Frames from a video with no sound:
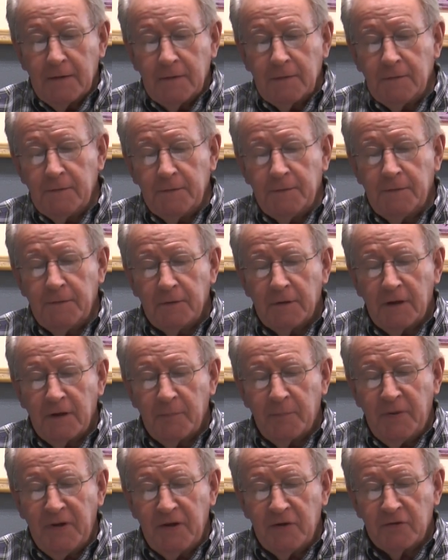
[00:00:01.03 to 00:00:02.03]

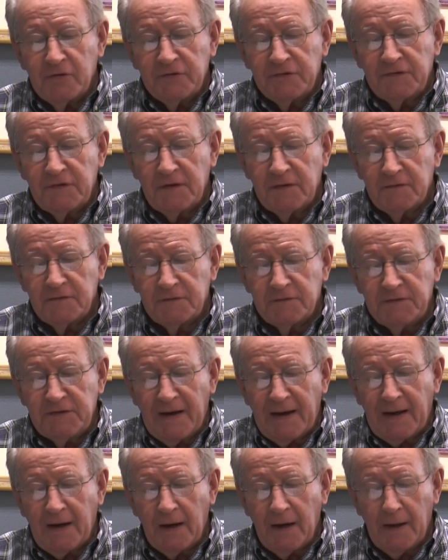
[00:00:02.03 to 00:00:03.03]
in Peter's
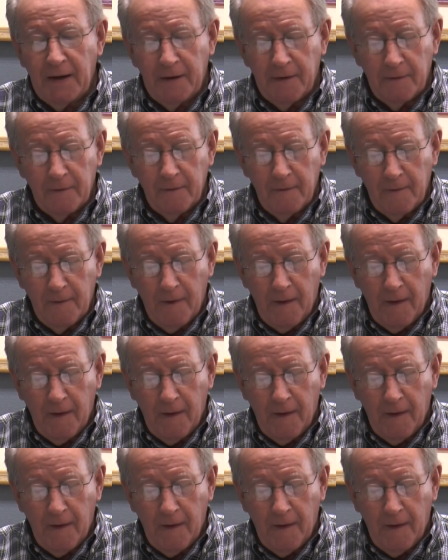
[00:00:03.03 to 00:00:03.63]
second letter,